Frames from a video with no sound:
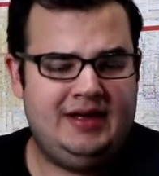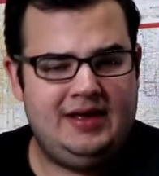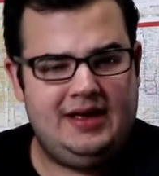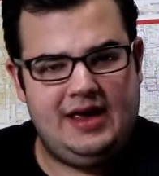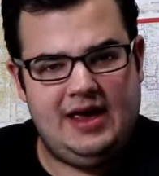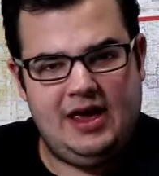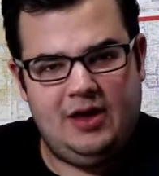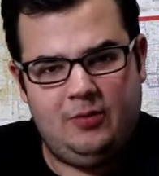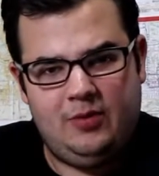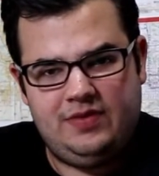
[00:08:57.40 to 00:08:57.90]

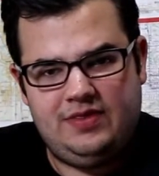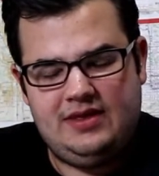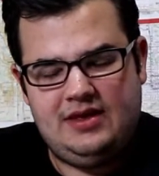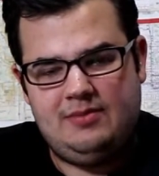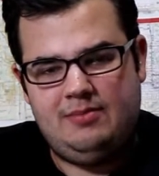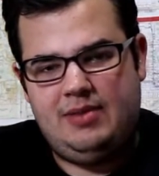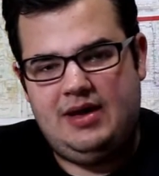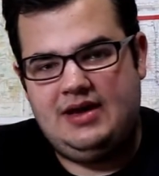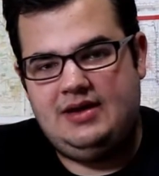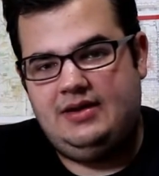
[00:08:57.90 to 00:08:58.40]
And with the
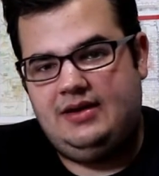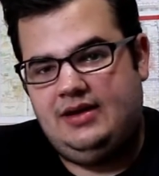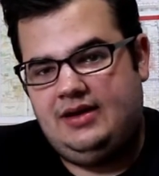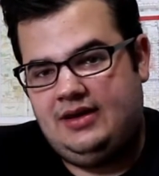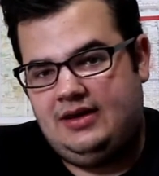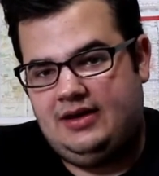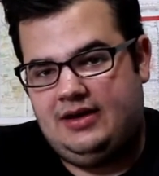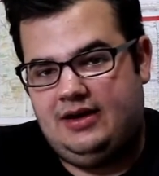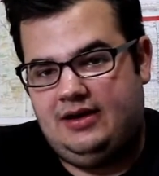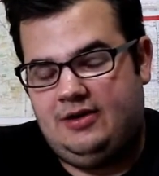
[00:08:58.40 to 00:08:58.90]

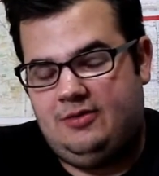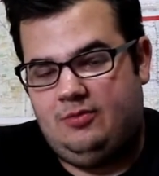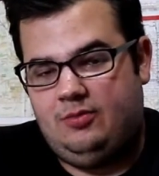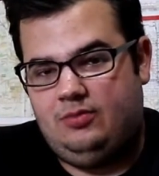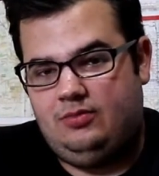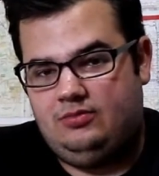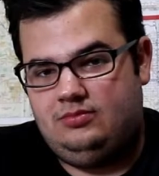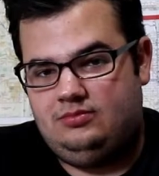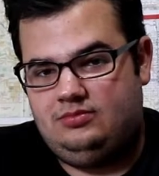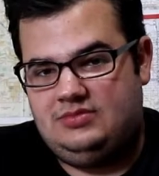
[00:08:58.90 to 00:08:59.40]
impending
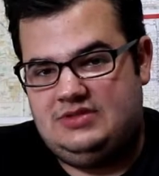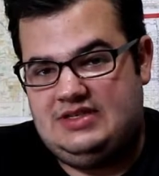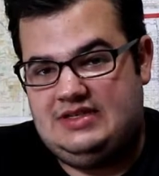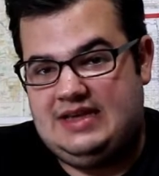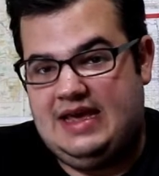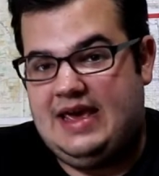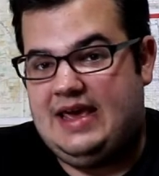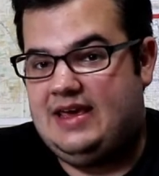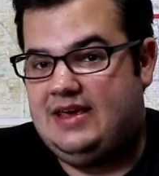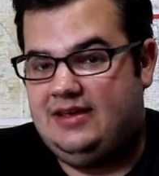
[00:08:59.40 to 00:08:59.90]

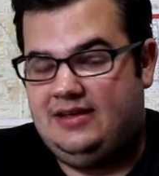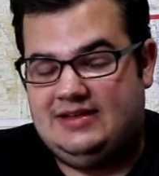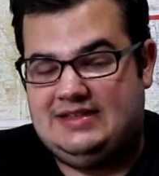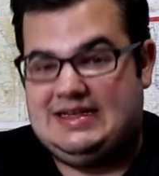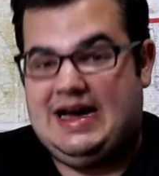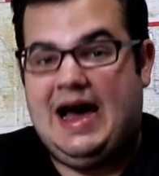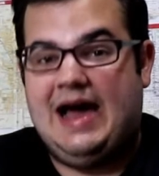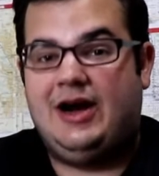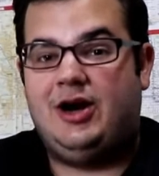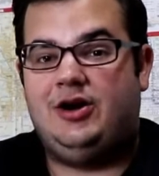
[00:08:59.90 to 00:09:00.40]

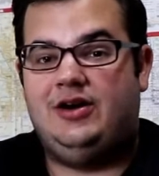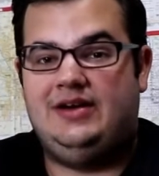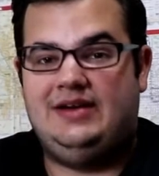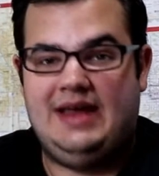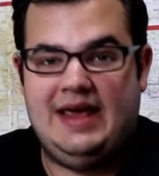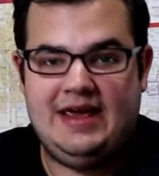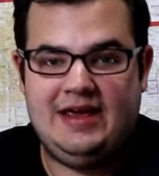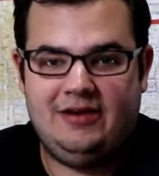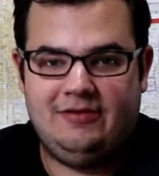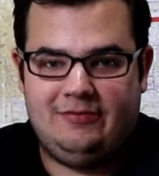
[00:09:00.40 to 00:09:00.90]
entire
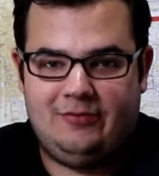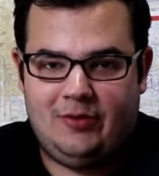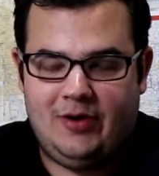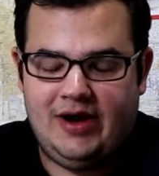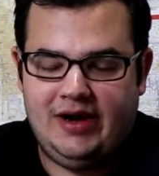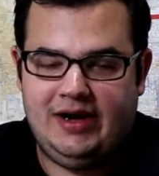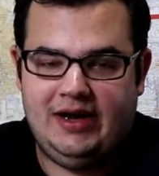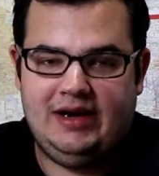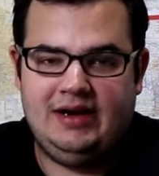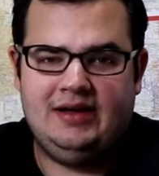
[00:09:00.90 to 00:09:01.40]
day of
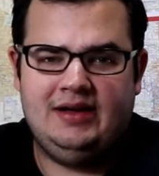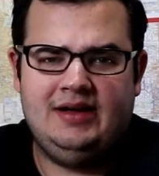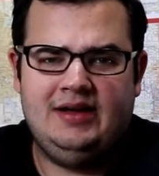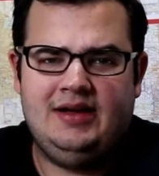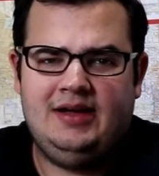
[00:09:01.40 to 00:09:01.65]
rain,